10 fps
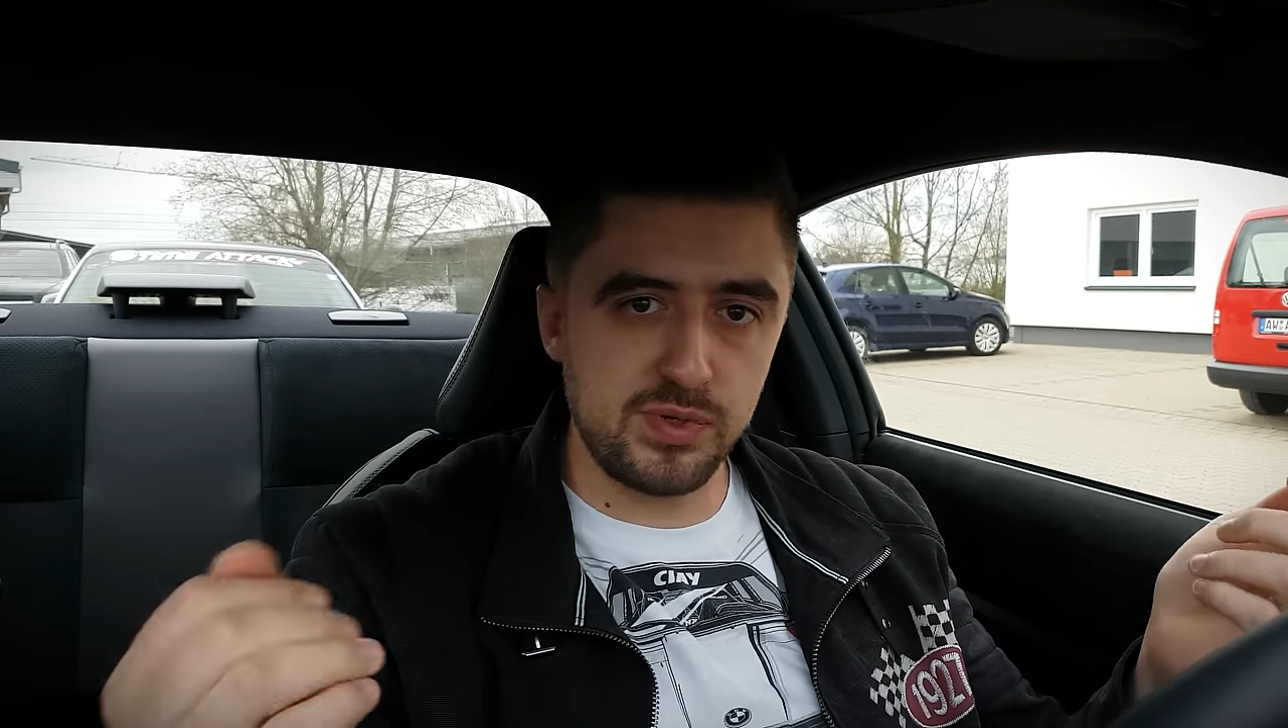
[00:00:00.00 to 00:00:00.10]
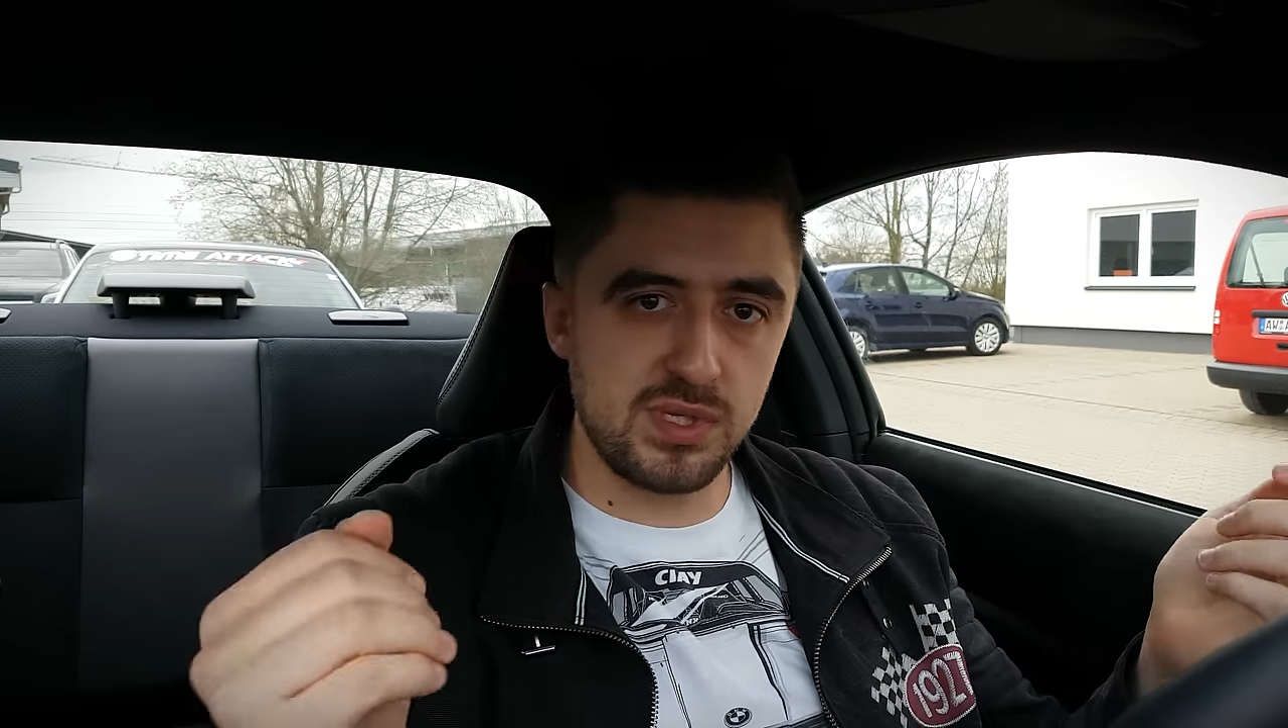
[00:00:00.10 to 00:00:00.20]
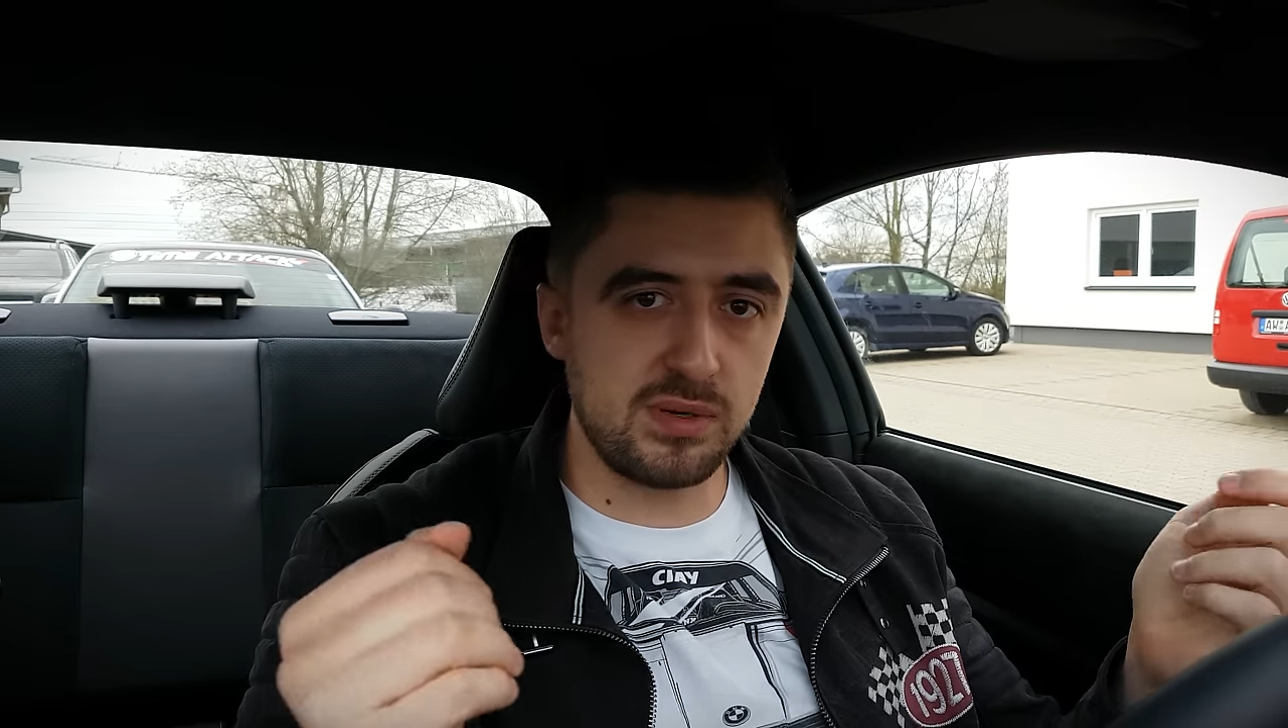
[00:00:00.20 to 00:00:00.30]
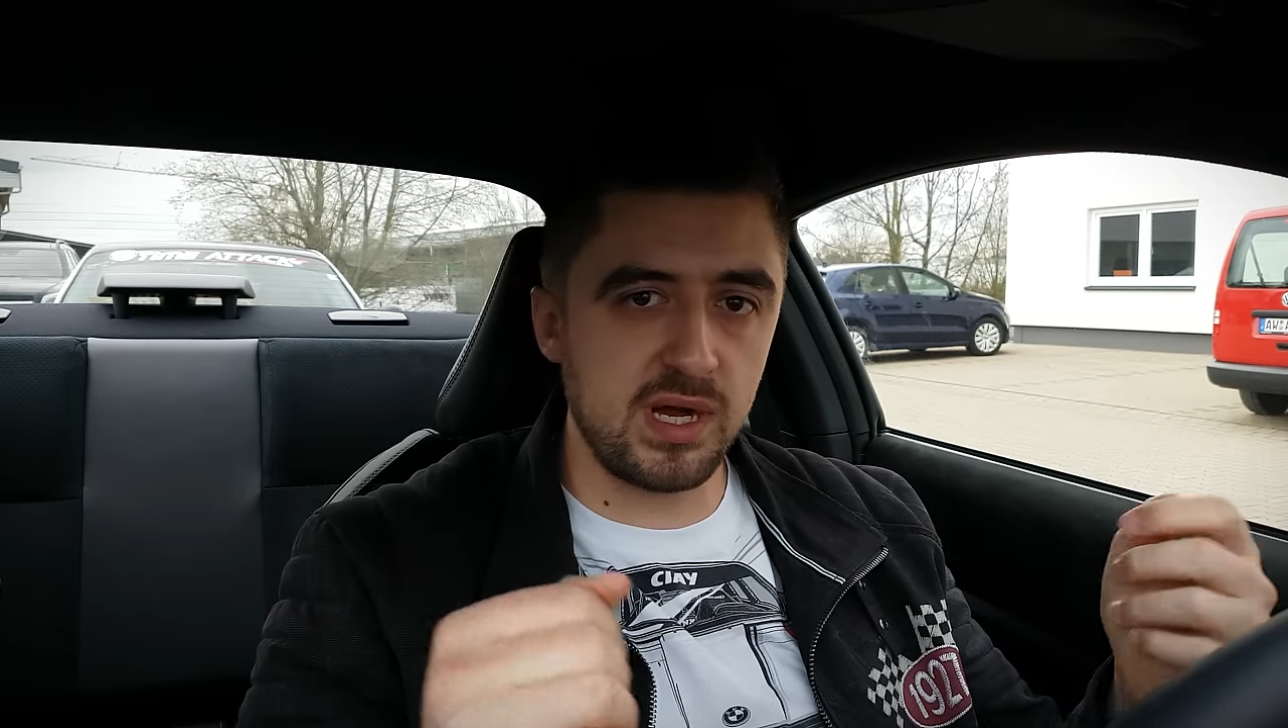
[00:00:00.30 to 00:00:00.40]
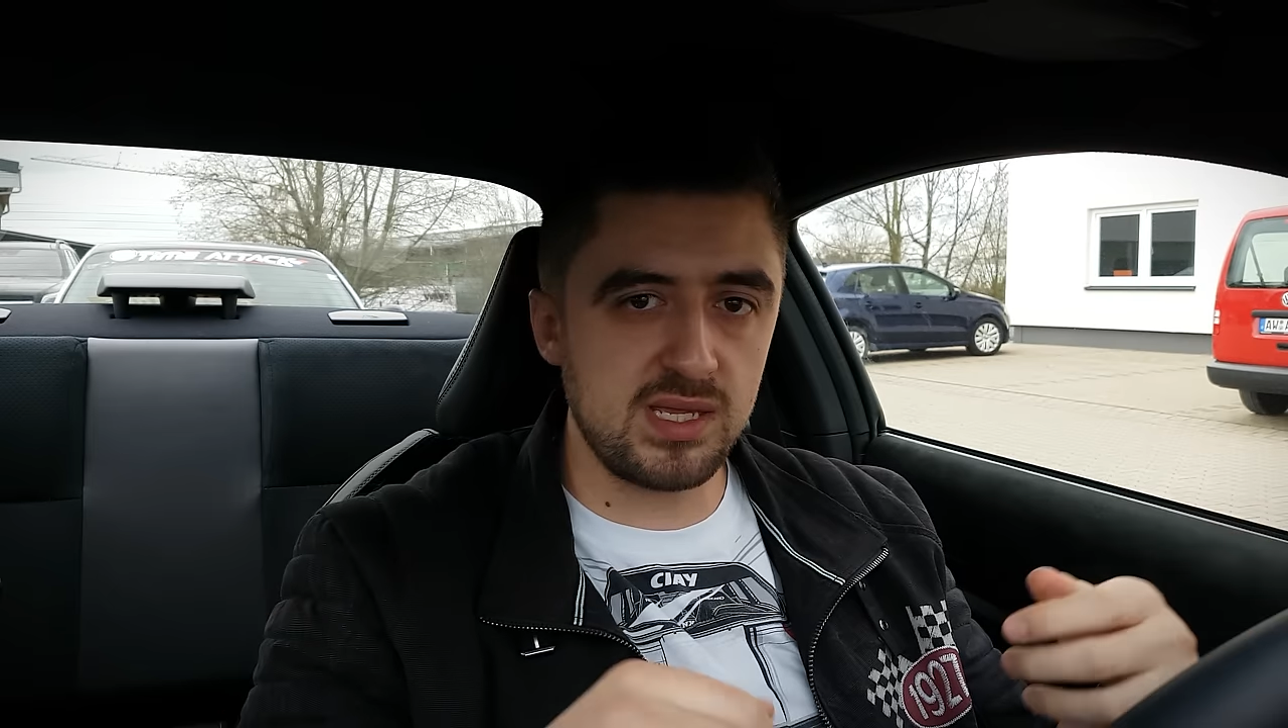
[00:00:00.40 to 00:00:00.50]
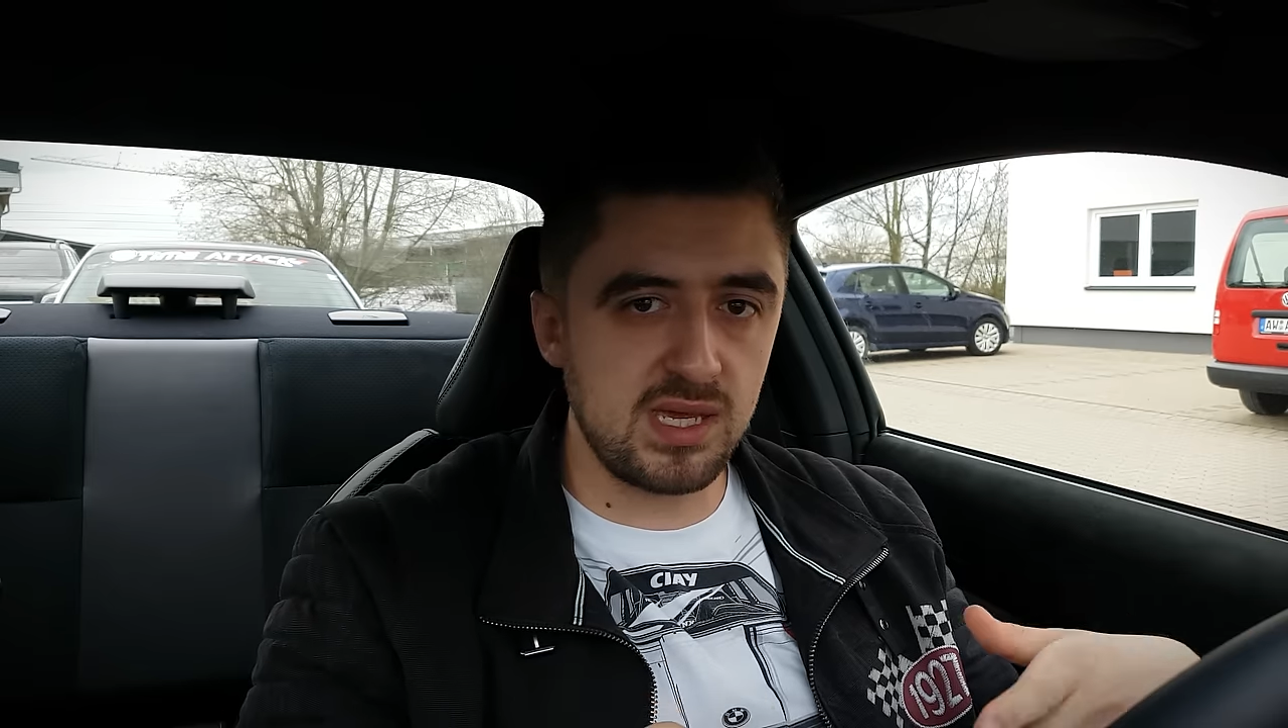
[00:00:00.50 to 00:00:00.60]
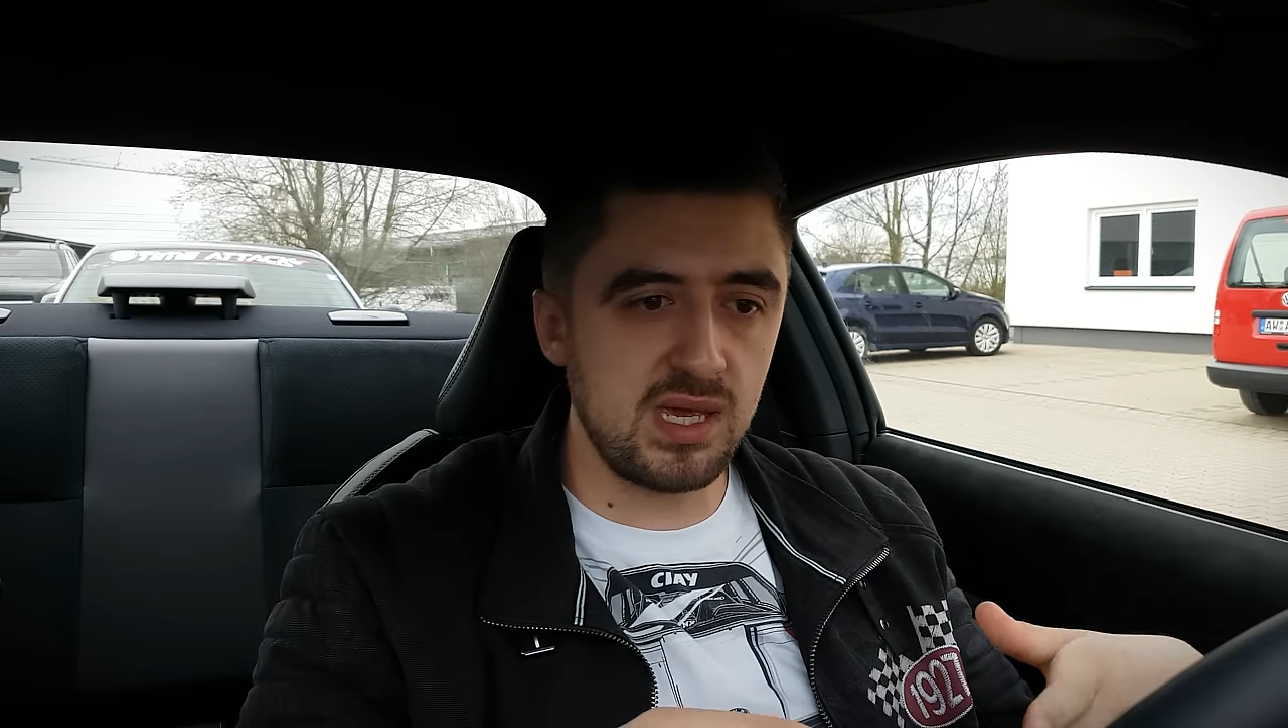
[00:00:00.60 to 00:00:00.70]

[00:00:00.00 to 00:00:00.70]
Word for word: put the right